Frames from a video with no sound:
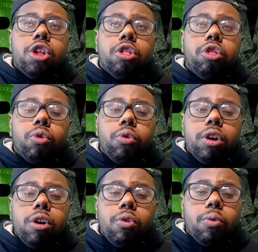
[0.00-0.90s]
the
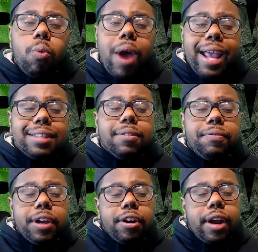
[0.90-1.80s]
real way to
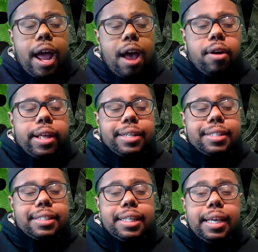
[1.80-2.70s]
figure it out is to
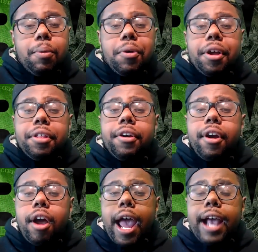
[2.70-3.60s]
see what's
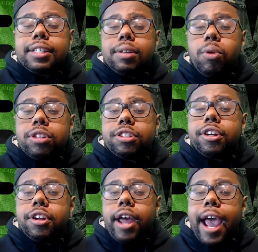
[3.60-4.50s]

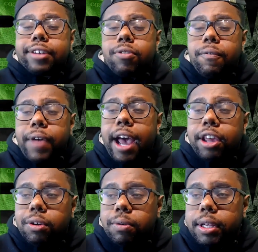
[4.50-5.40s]
their actual
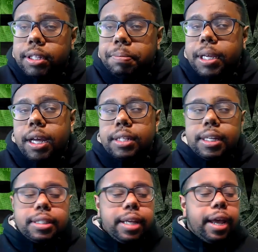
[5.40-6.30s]
value is. Because
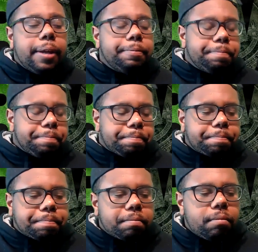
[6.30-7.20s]
let's say
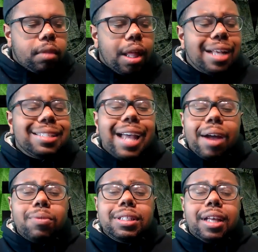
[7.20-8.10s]
a
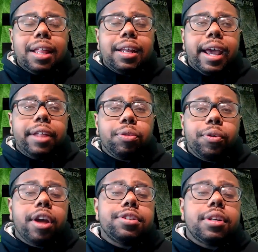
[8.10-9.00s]
stock was selling at
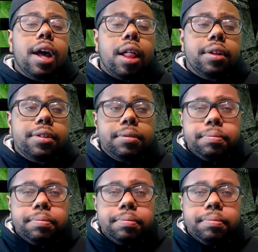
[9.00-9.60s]
$300